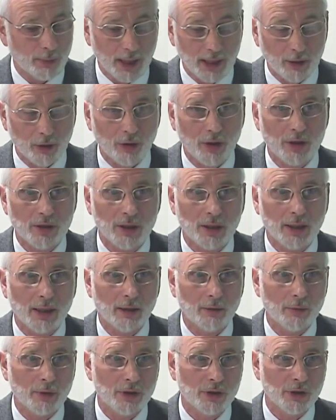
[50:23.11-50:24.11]
minority
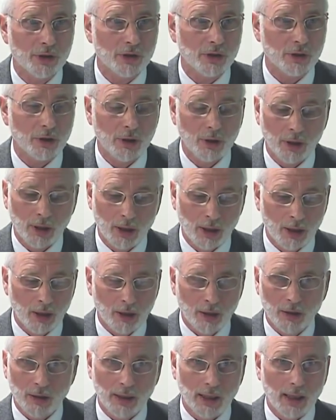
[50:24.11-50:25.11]
languages,
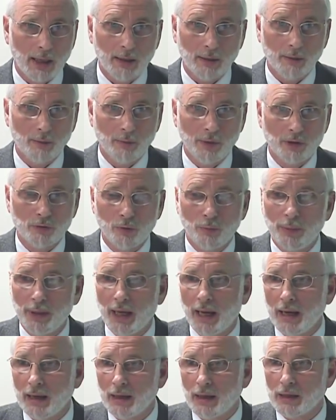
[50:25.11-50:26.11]
which would
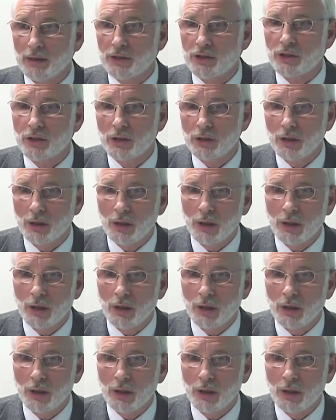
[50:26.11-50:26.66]
be Anna's